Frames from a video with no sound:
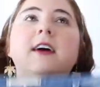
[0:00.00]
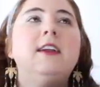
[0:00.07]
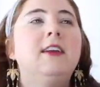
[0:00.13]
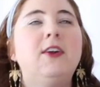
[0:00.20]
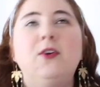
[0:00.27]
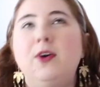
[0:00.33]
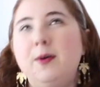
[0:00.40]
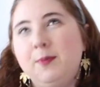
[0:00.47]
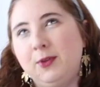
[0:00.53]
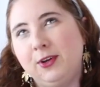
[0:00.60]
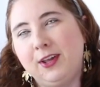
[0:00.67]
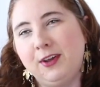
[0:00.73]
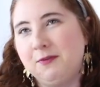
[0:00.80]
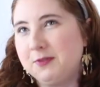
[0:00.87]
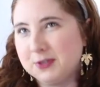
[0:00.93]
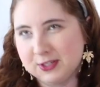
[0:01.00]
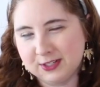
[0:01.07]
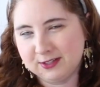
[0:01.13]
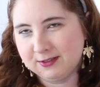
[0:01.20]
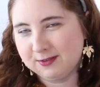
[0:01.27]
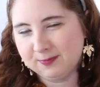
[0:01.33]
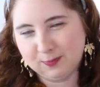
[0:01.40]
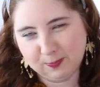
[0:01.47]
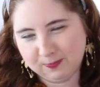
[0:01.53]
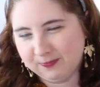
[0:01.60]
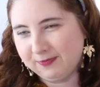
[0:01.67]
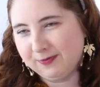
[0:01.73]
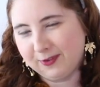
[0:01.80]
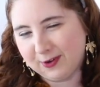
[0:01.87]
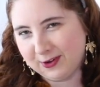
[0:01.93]
I know I'm looking for
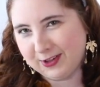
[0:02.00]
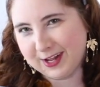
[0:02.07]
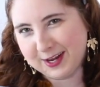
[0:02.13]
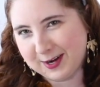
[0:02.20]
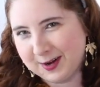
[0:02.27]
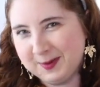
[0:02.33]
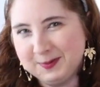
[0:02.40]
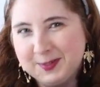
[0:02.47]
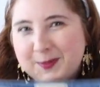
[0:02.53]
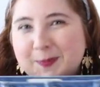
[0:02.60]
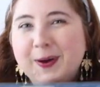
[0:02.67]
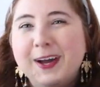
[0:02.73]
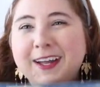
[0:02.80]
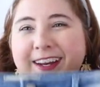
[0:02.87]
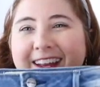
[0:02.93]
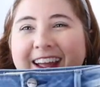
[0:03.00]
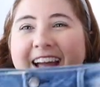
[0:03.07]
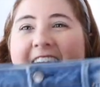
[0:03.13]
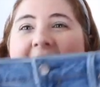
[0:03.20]
fall items, but